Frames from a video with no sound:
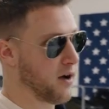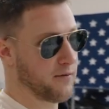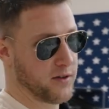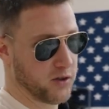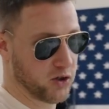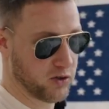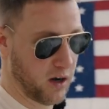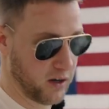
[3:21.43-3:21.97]
of
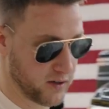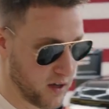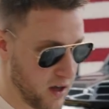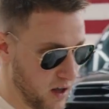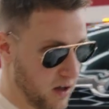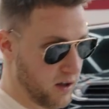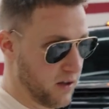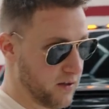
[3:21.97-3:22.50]
these trucks.
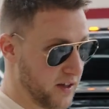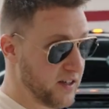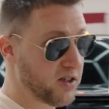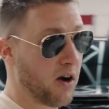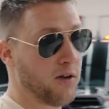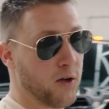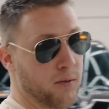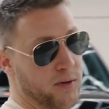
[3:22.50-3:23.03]

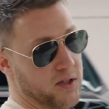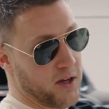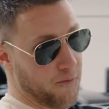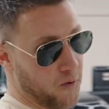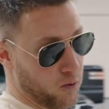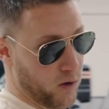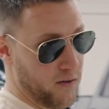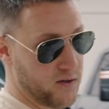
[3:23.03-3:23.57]
These are a little bit
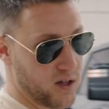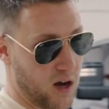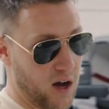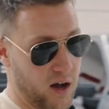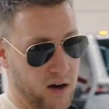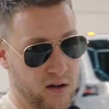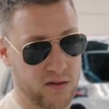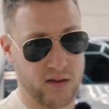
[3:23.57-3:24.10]
different. We've
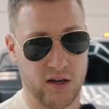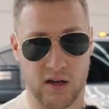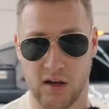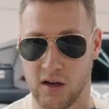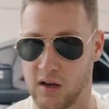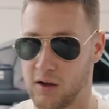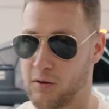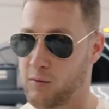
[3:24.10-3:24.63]
done a
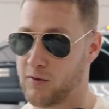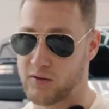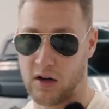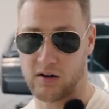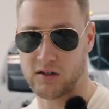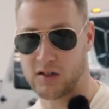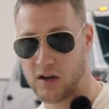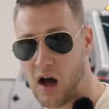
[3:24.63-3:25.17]

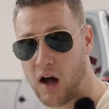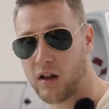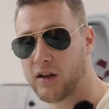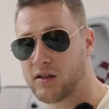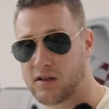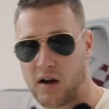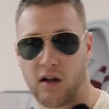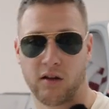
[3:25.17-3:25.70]

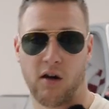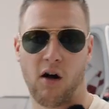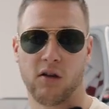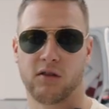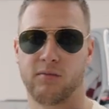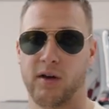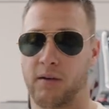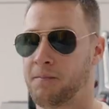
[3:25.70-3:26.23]
Denali
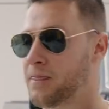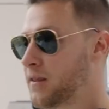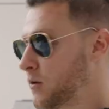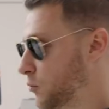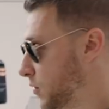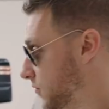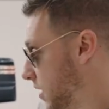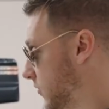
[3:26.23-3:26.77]
Ultimate.
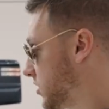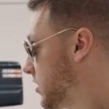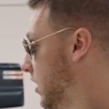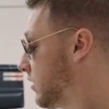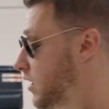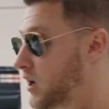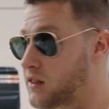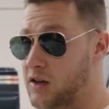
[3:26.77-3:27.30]
We've never
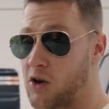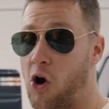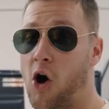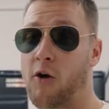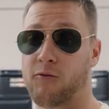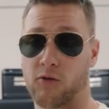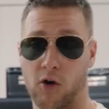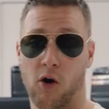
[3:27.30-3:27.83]
done like the
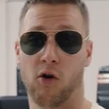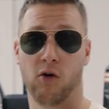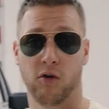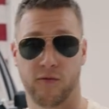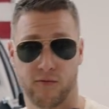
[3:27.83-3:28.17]
off-road